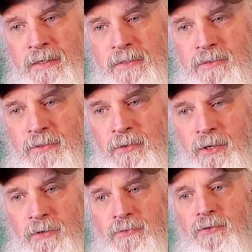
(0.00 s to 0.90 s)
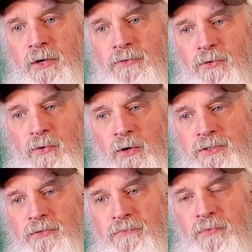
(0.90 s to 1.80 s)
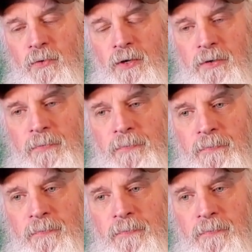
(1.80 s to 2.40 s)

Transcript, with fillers: So here's a here's a question for you.